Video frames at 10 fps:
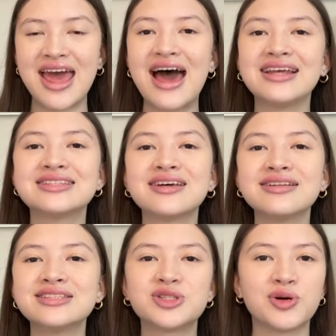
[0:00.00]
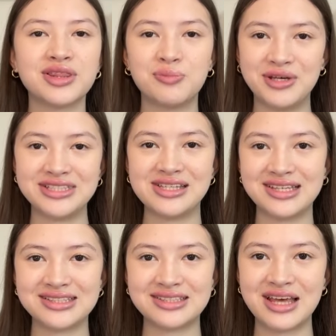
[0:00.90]
and his sons joined the
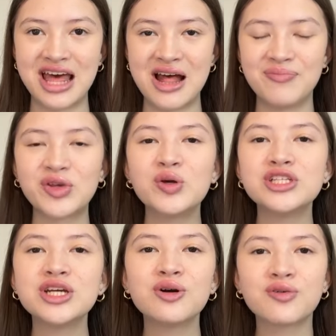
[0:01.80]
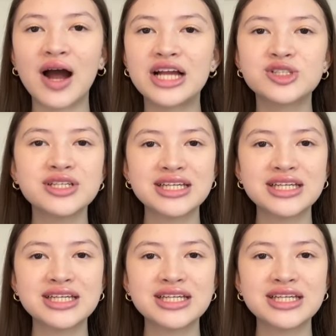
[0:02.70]
business. Guccio gradually